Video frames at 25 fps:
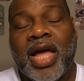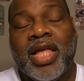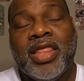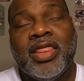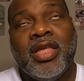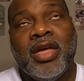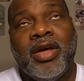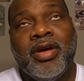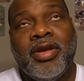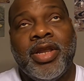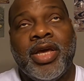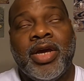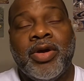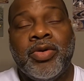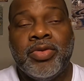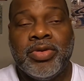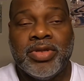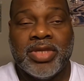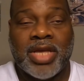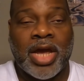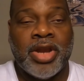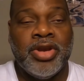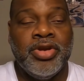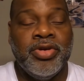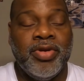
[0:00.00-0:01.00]
I thought there
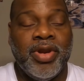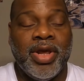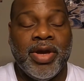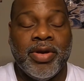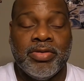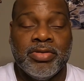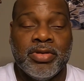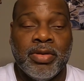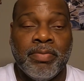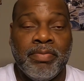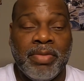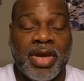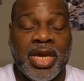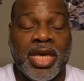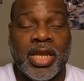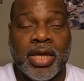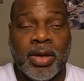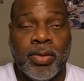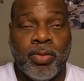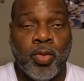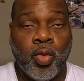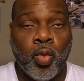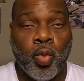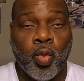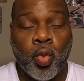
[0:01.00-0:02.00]
was I knew there was a
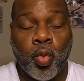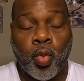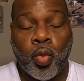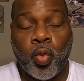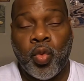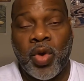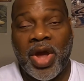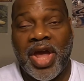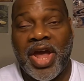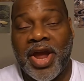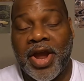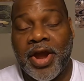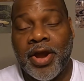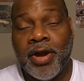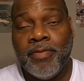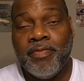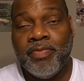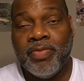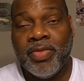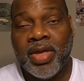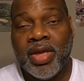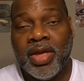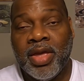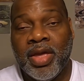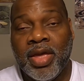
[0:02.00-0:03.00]
medium
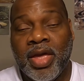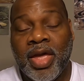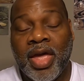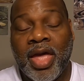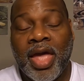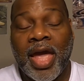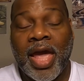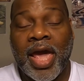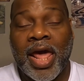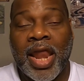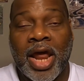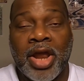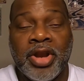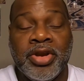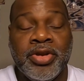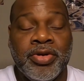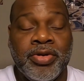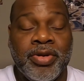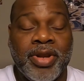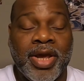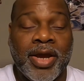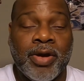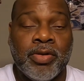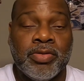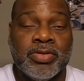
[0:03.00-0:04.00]
rare and I
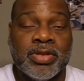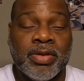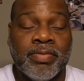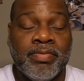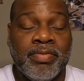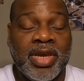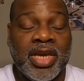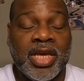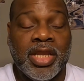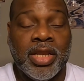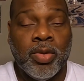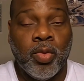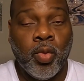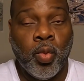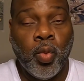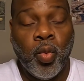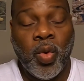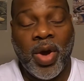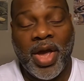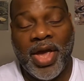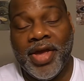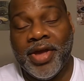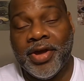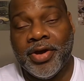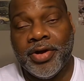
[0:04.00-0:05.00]
knew there was a medium
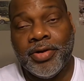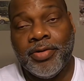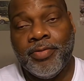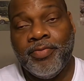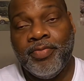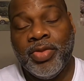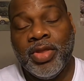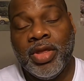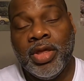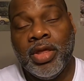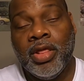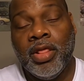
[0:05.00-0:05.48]
well,